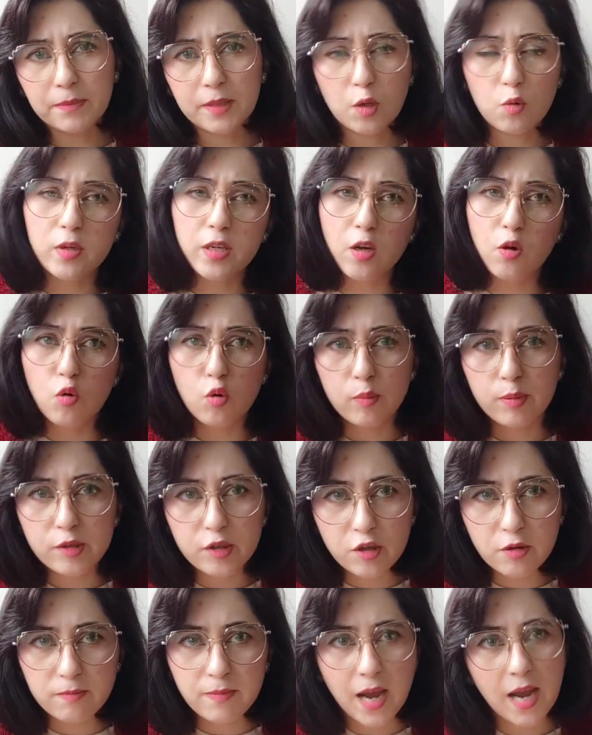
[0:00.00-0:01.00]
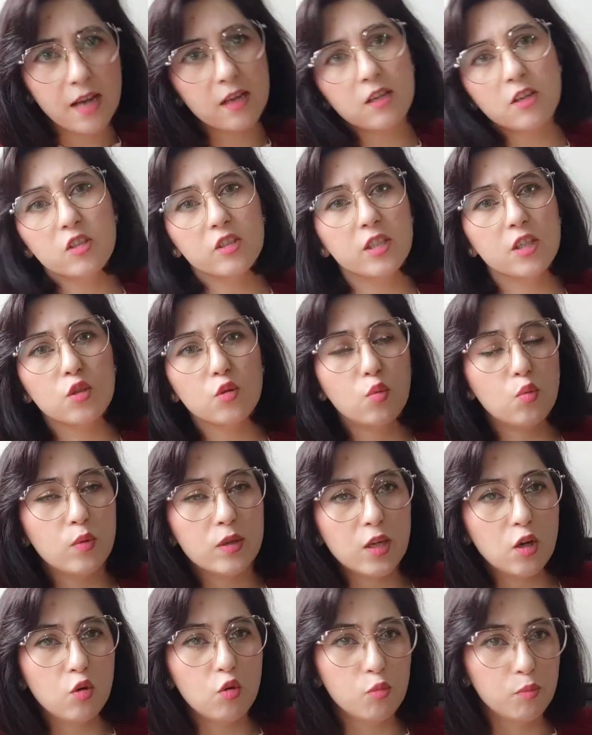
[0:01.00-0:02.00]
They want to open your bag or they don't
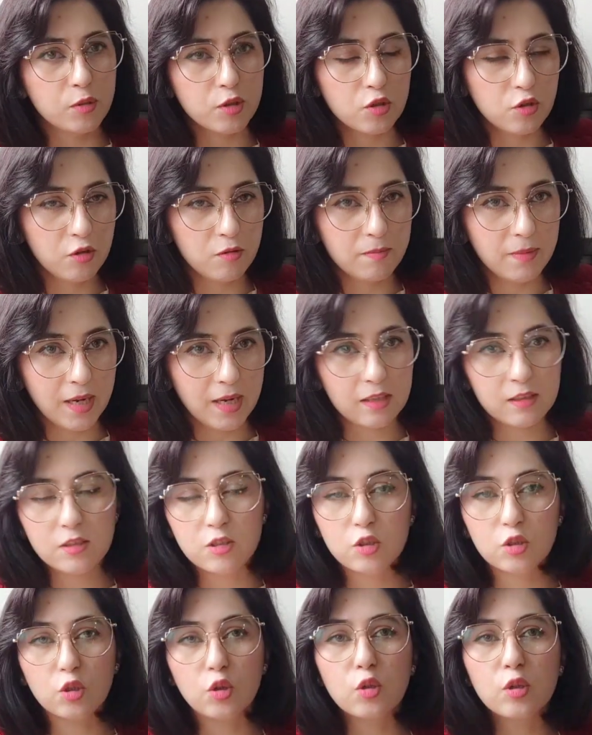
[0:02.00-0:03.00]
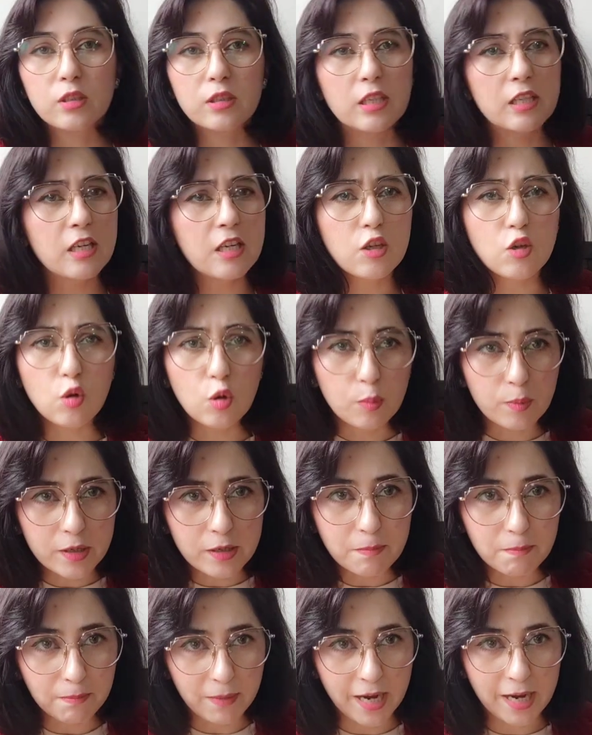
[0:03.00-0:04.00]
want to open your bag. So they didn't
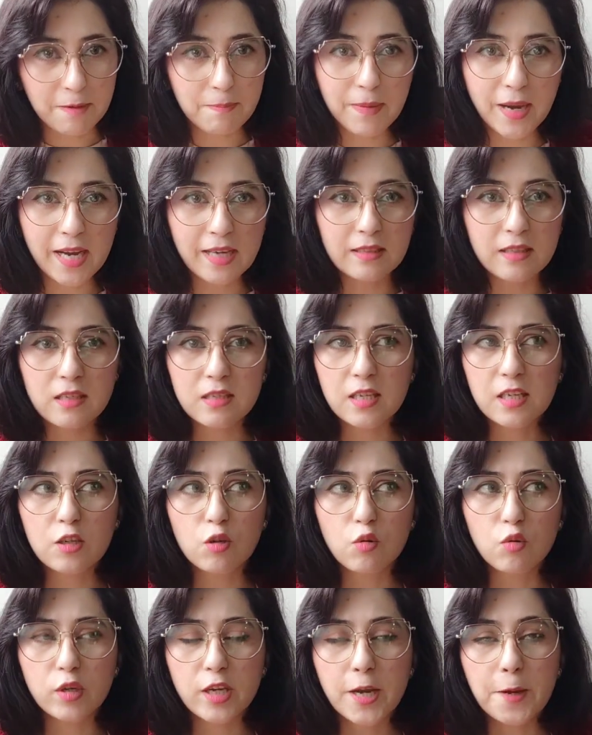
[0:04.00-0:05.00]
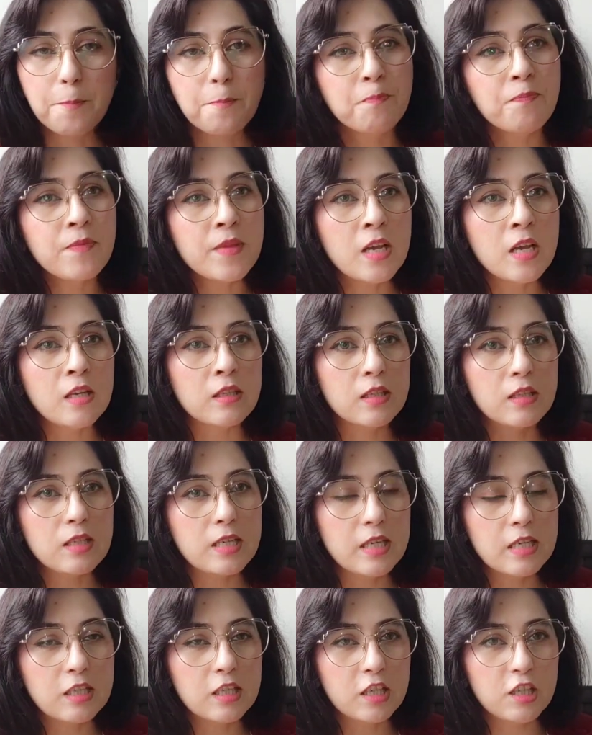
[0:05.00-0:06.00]
open my bag. They said, okay, the
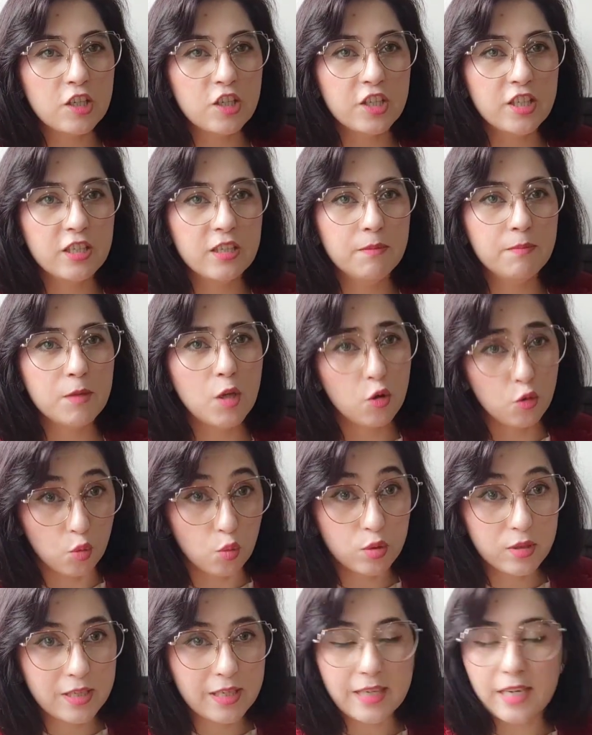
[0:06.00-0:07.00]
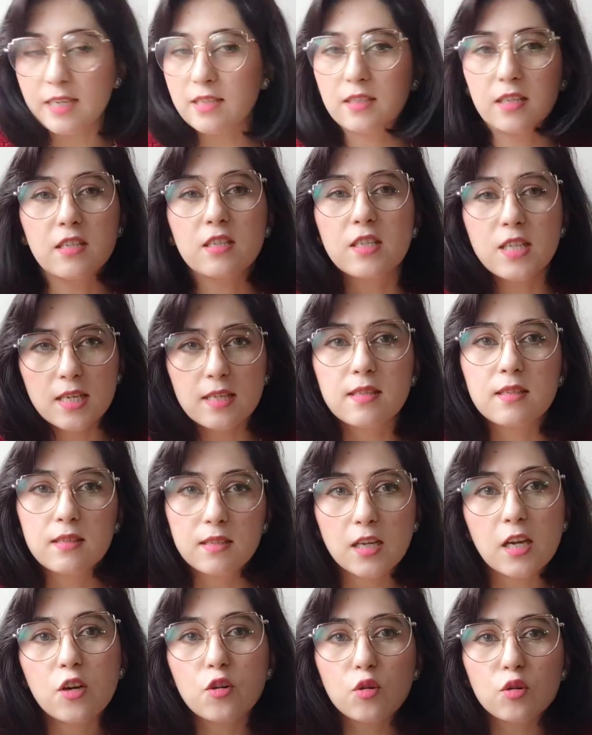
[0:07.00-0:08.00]
seeds are roasted. And I said, yes,
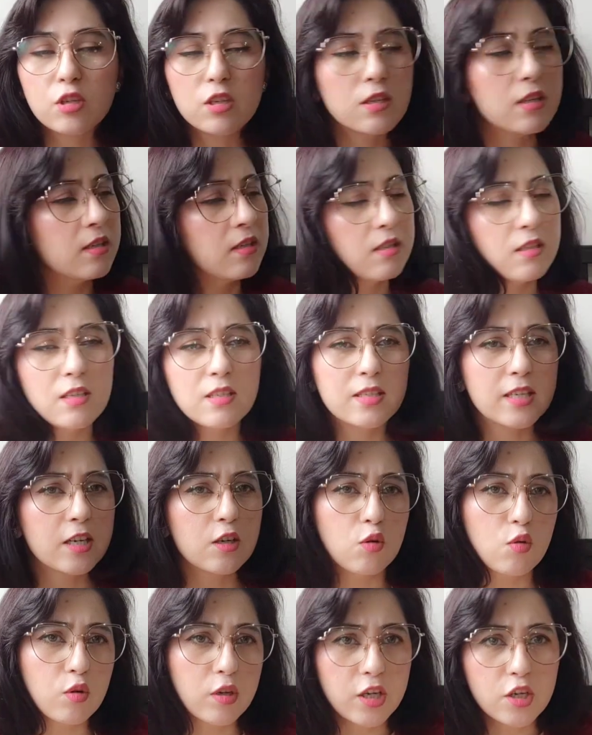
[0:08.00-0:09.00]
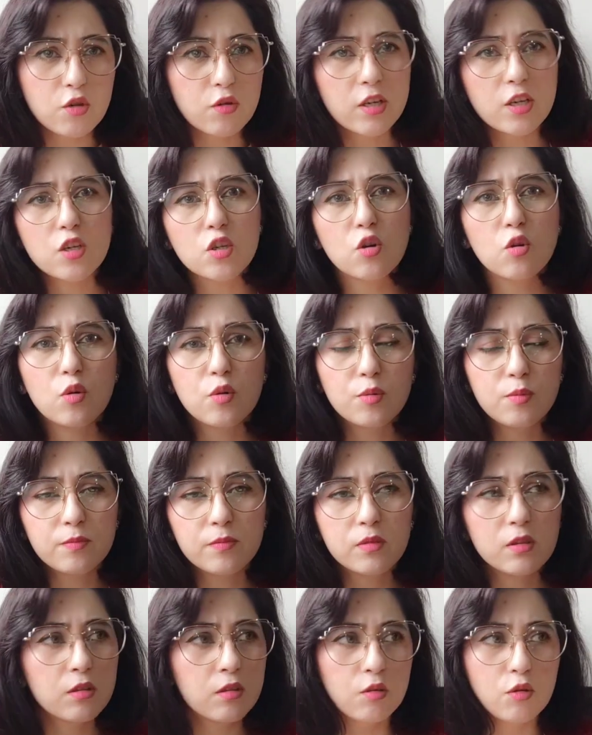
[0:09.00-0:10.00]
they are roasted. And he said, okay, you can go
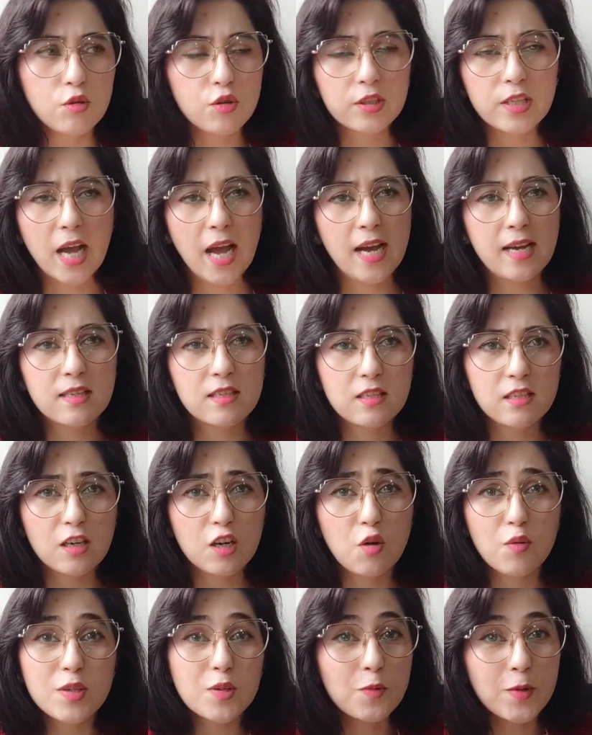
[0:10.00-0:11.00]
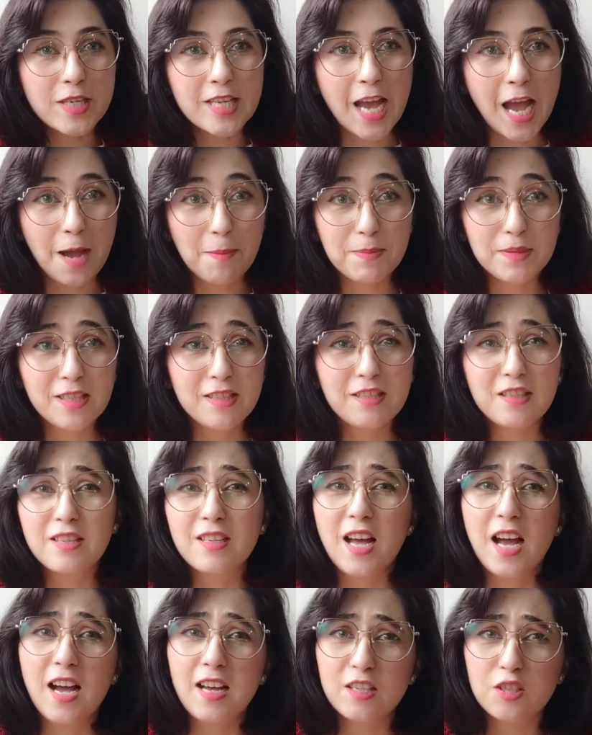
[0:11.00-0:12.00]
to the exit. And I was very happy that it
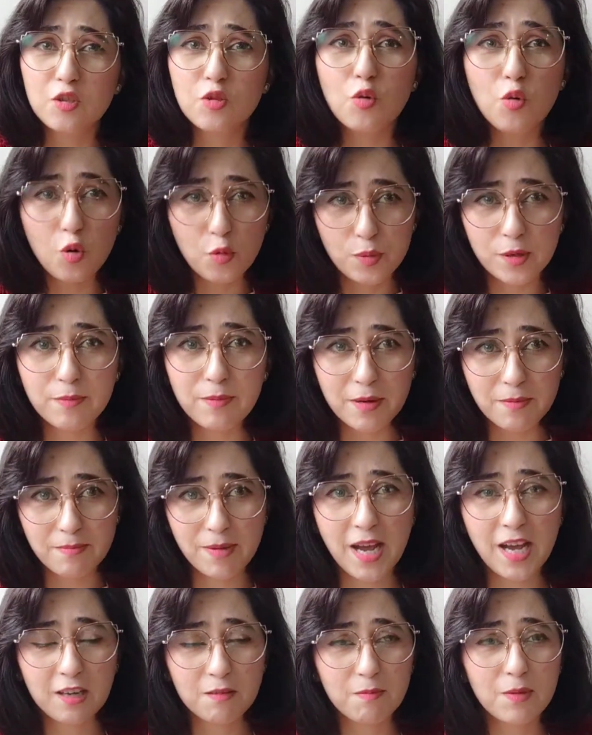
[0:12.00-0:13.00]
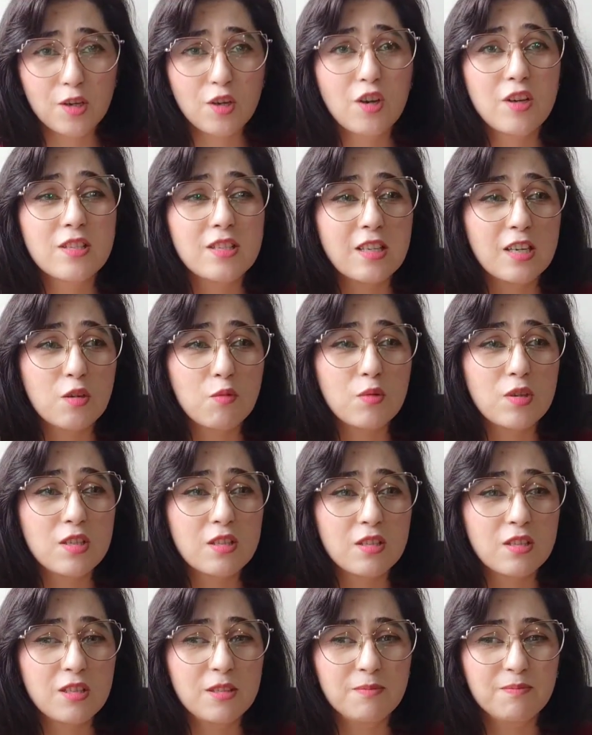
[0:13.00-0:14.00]
asked to open my bag, because
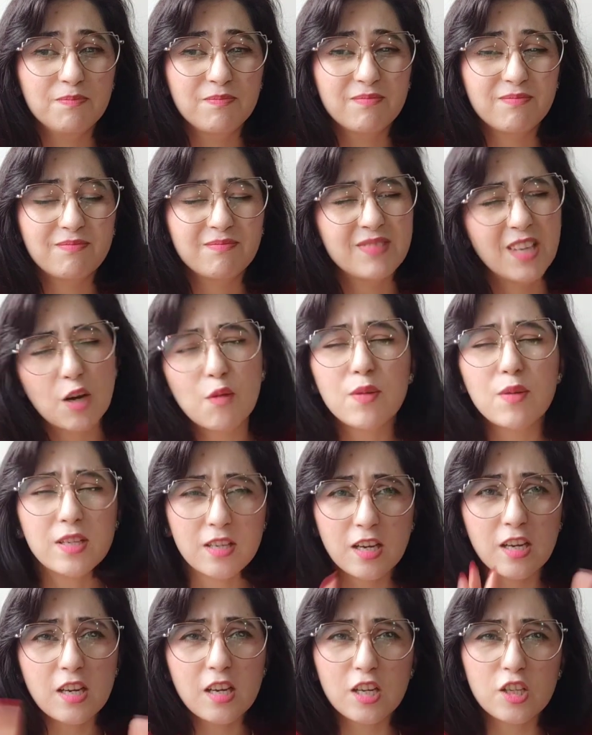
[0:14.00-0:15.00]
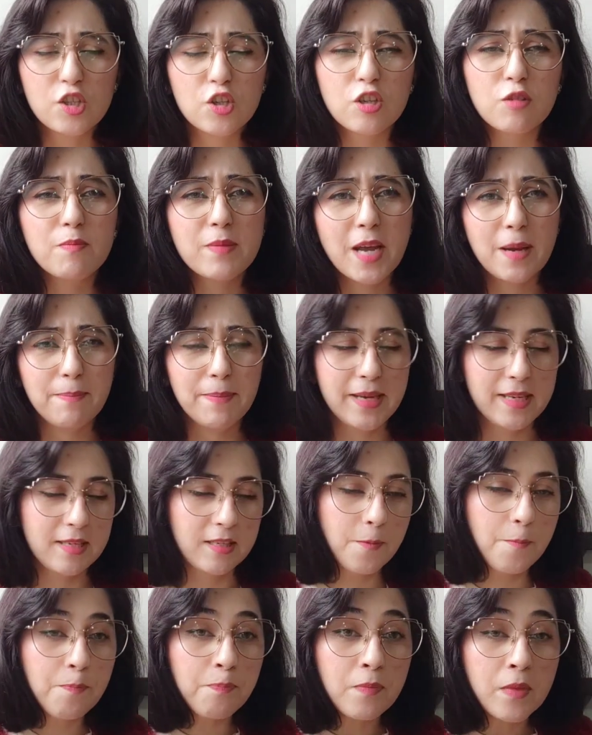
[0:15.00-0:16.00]
it shouldn't be a mess.